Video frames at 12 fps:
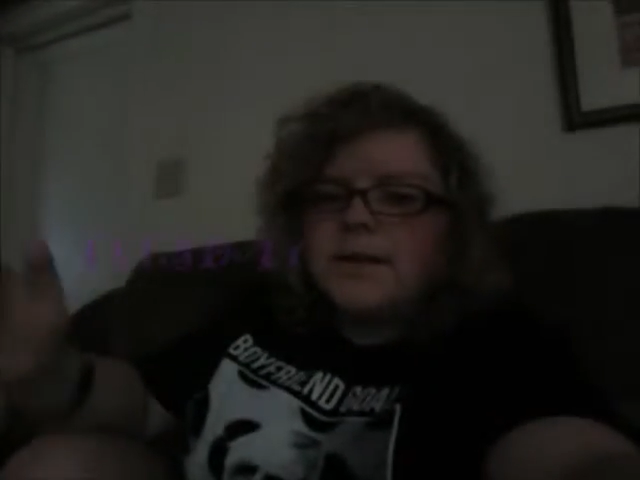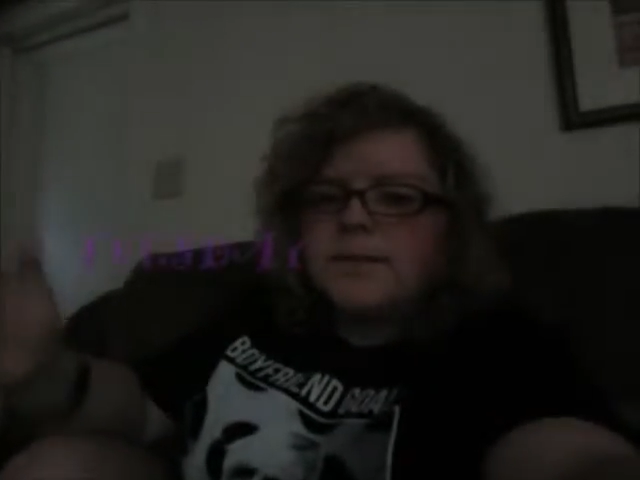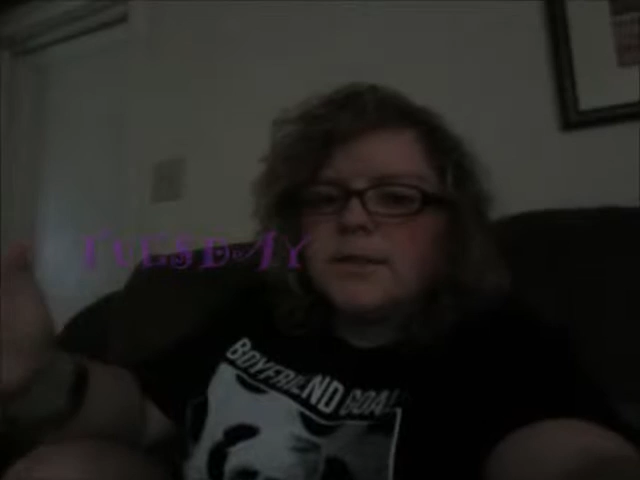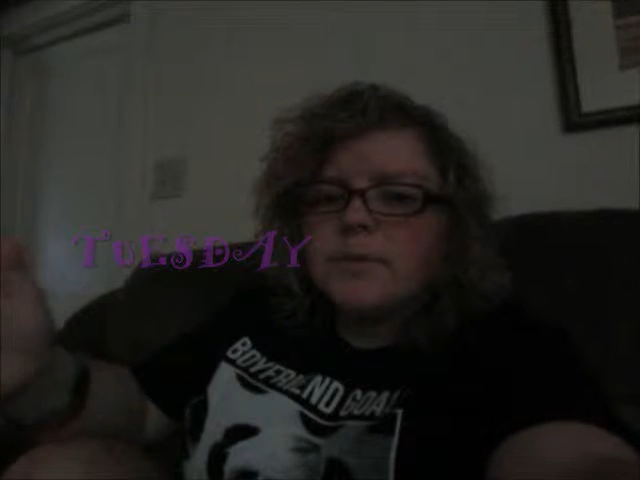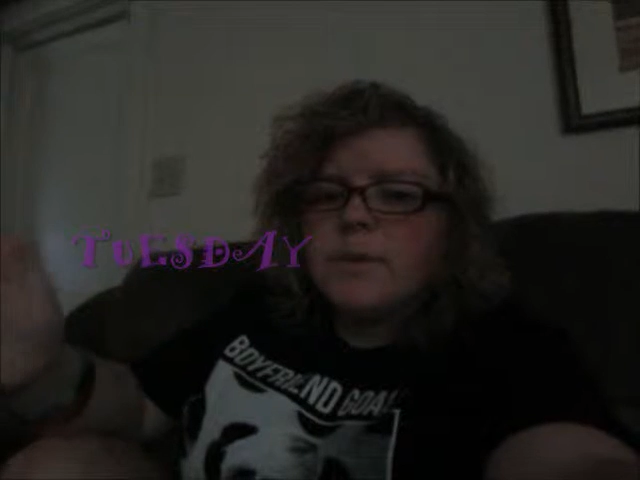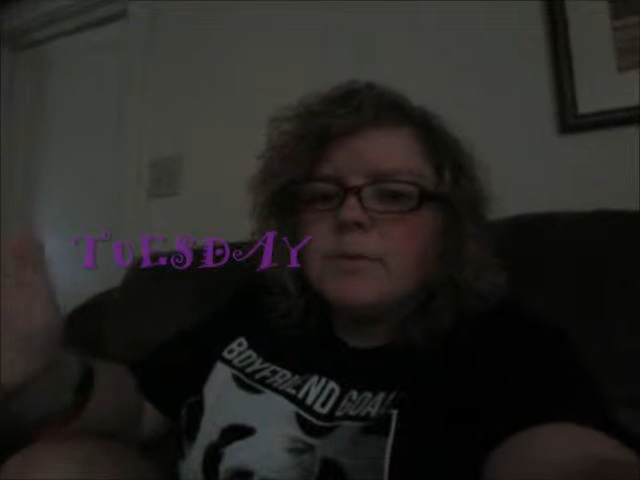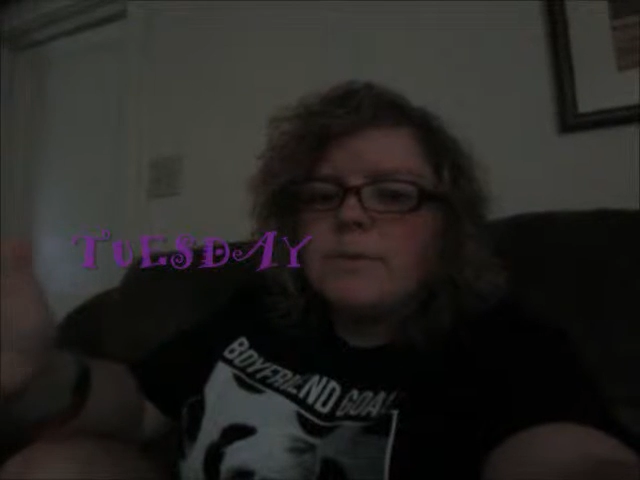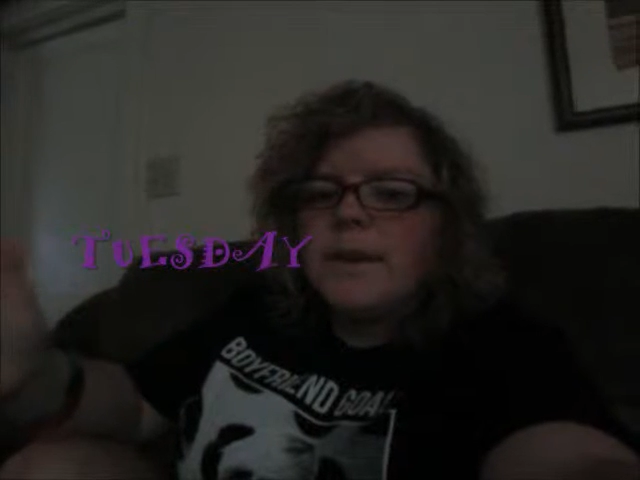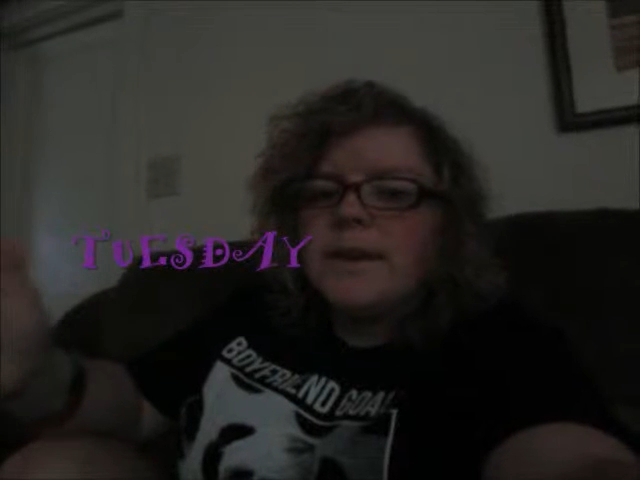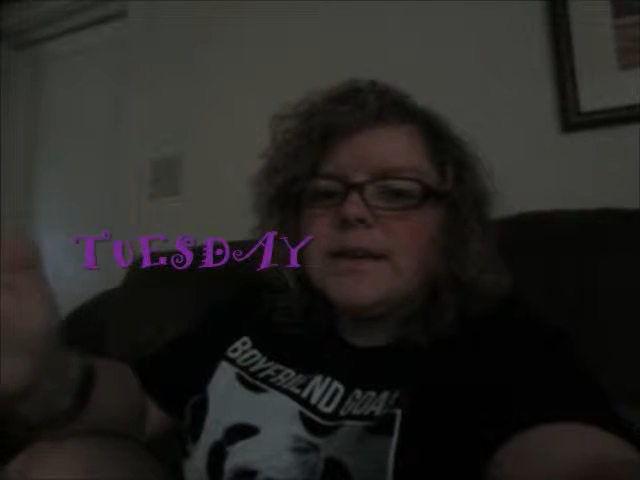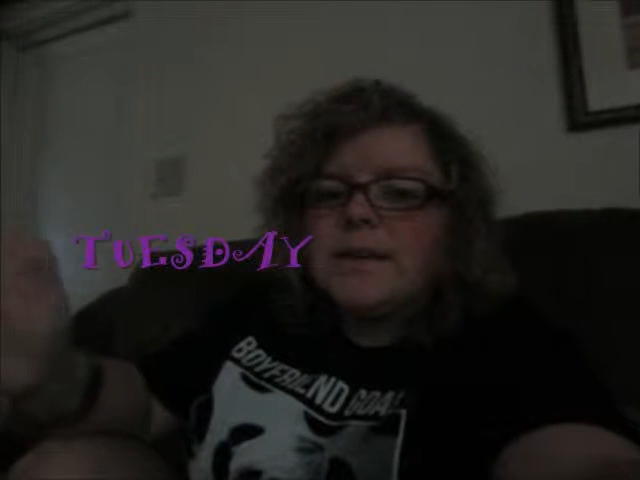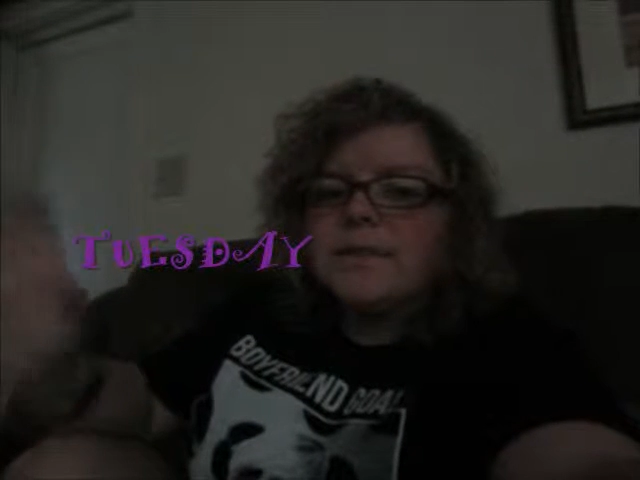and as I'm coming
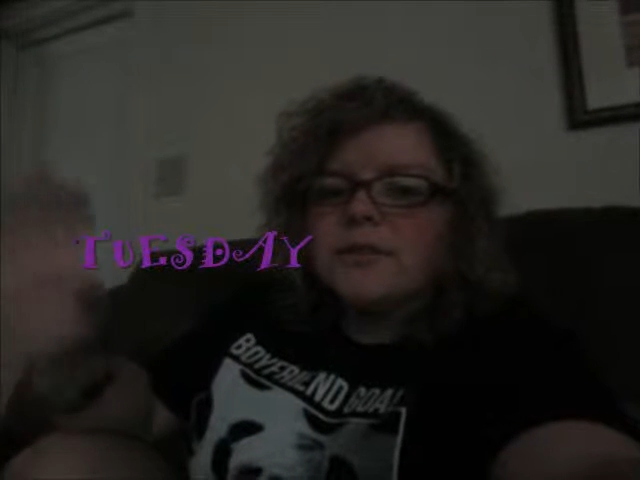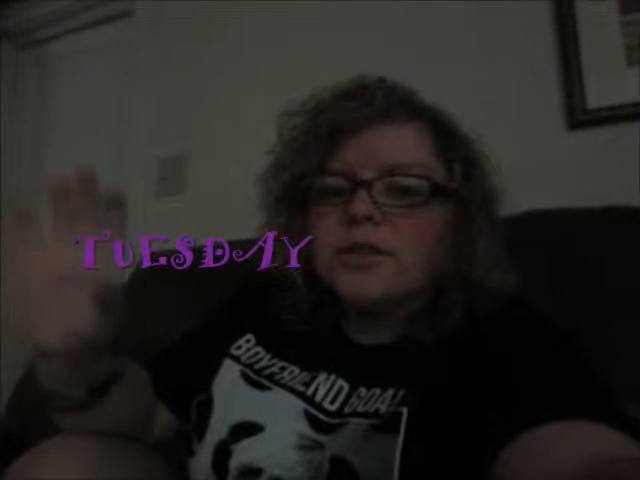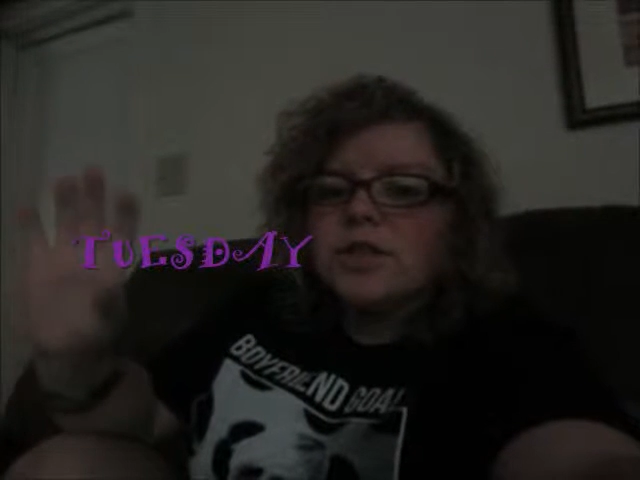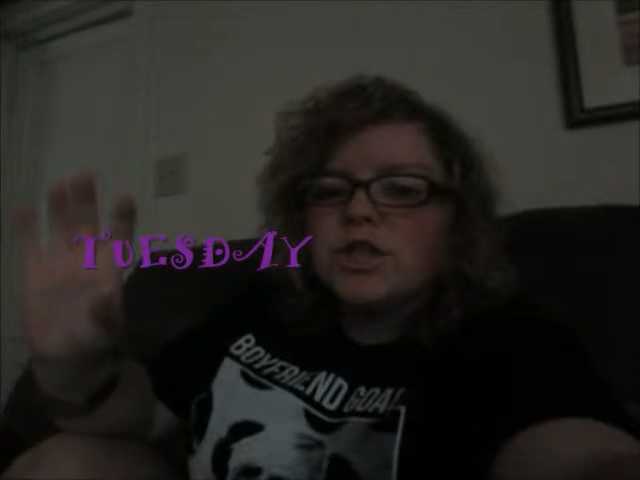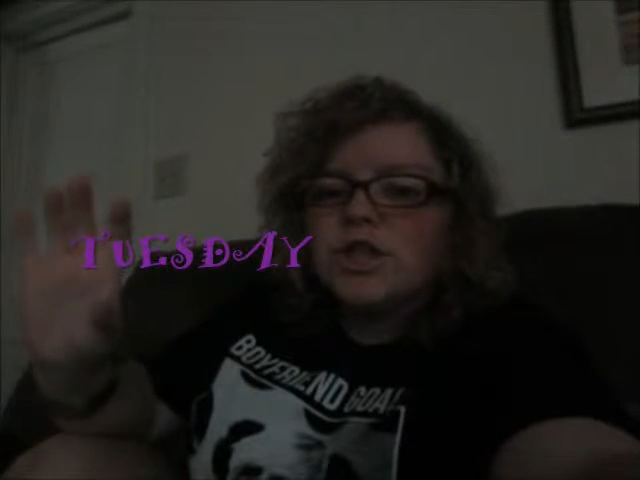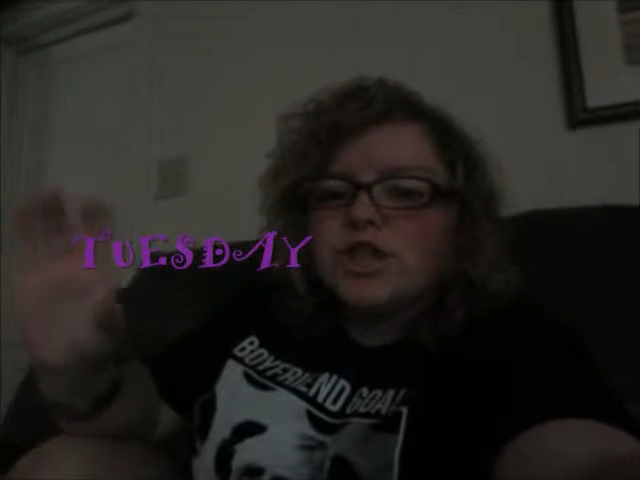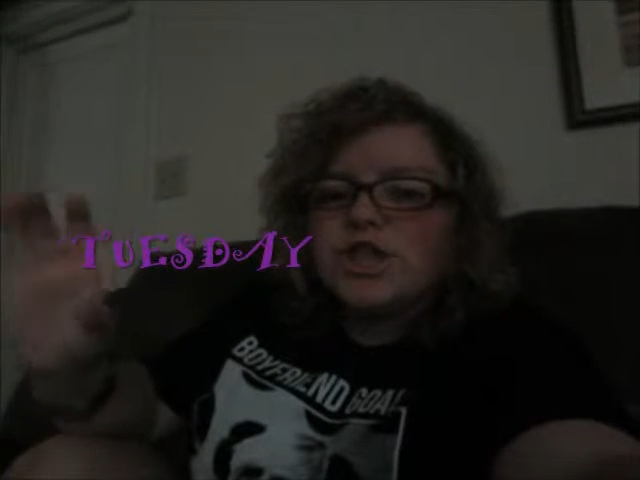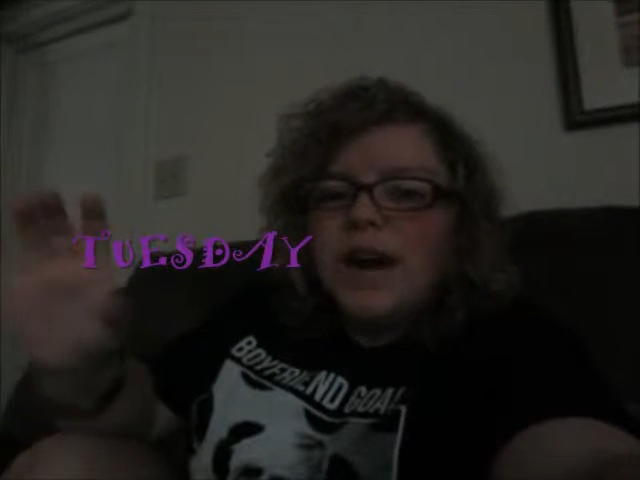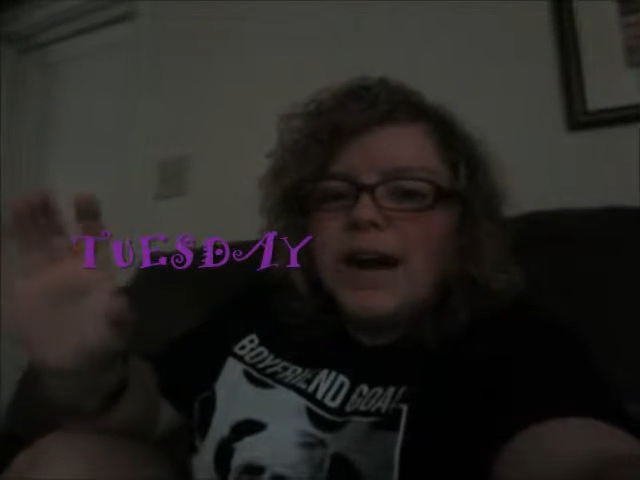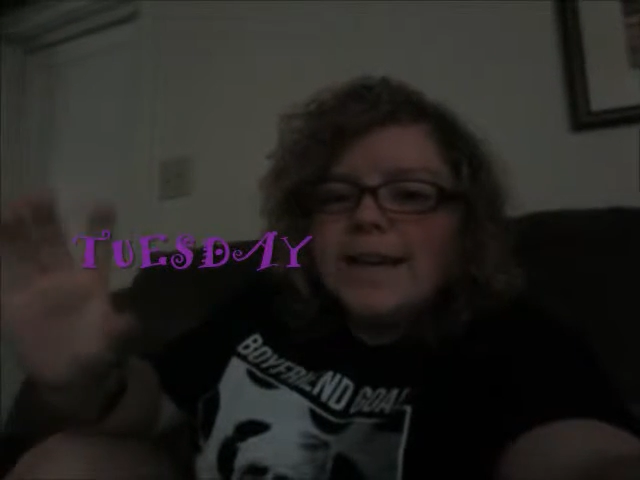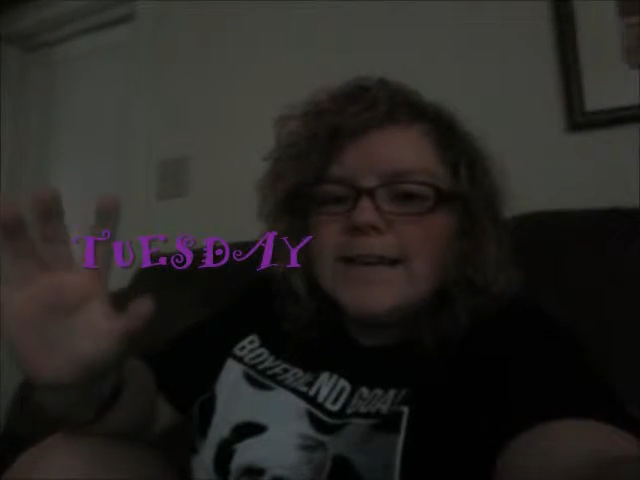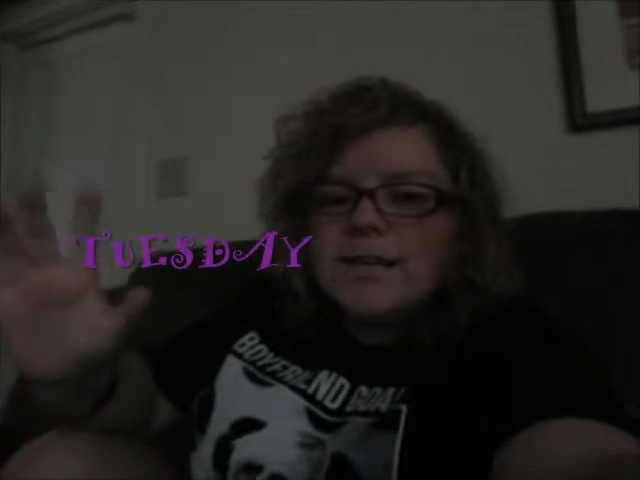back in, there's a
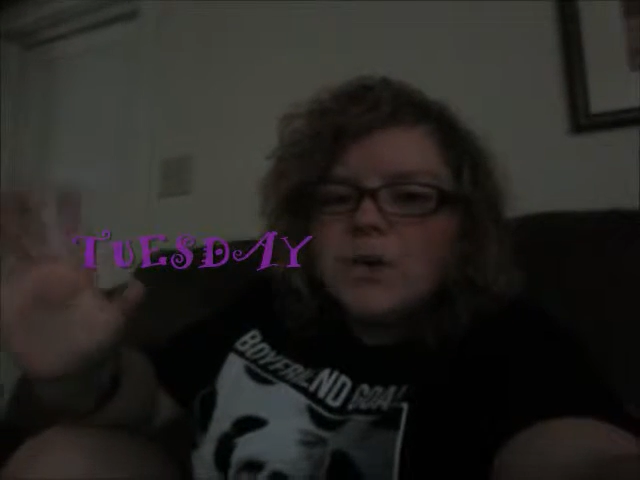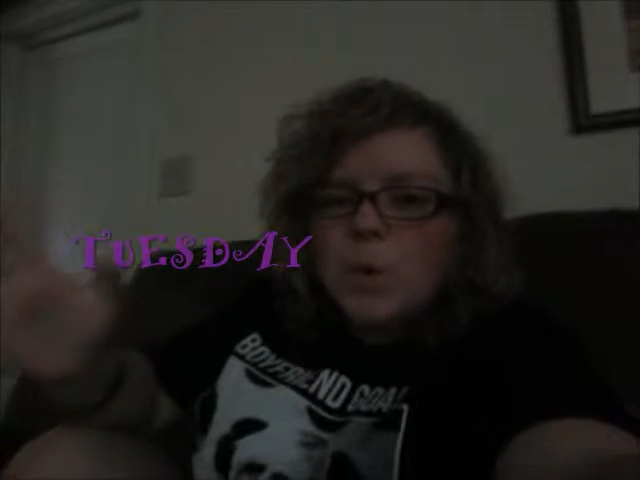giant